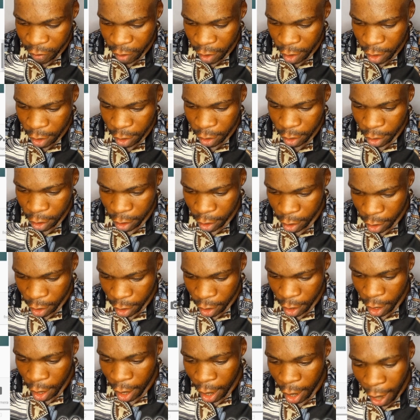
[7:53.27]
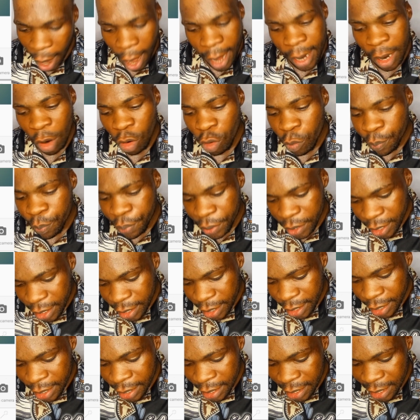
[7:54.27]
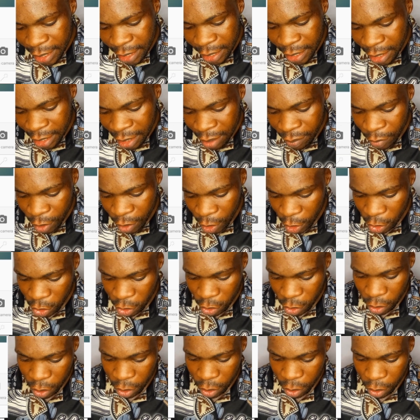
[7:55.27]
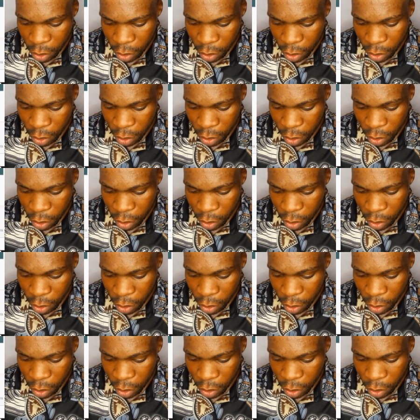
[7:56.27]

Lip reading: here, and I'll bring in the image.